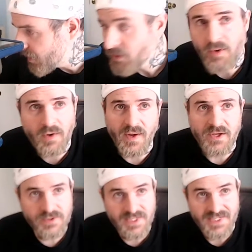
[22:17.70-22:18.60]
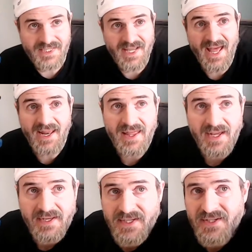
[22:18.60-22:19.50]
what do I use to set
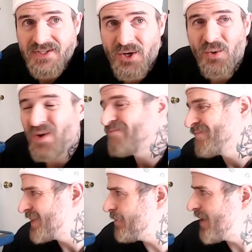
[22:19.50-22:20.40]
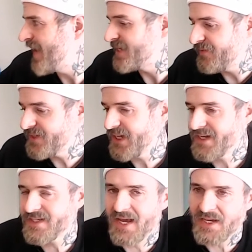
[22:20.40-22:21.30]
things? So depends. If it's like a
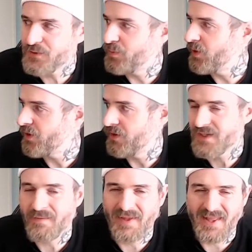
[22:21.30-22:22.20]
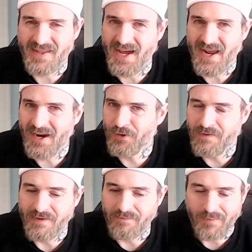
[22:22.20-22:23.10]
sketchbook or something like that, I don't
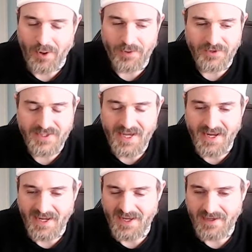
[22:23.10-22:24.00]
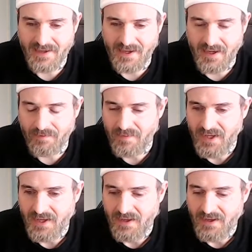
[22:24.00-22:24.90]
even bother setting it.
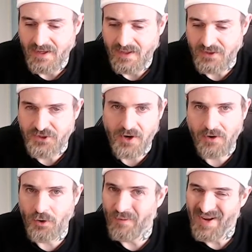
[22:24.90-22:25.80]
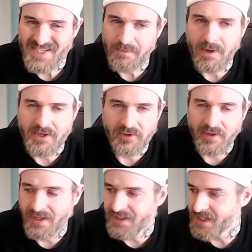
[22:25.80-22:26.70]
The charcoal might smudge a
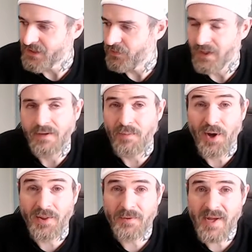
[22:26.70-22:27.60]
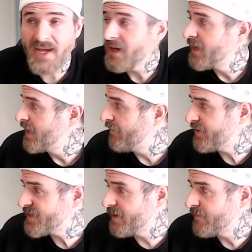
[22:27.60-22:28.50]
little. It doesn't really bother me. If
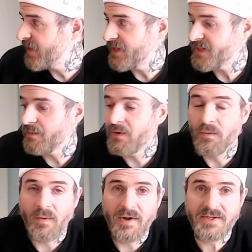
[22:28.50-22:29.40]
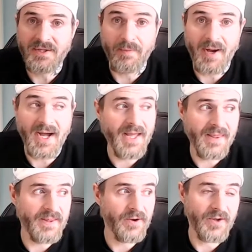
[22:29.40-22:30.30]
it's something that someone wants to buy and
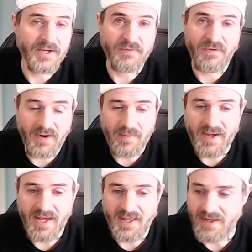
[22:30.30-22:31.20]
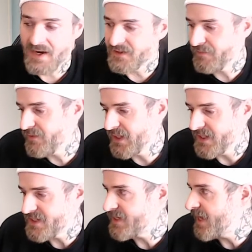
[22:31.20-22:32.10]
then they're going to frame it, then I'll definitely
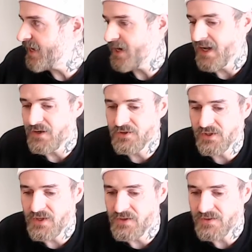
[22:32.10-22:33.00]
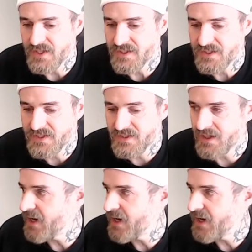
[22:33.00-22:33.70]
set it. I usually use this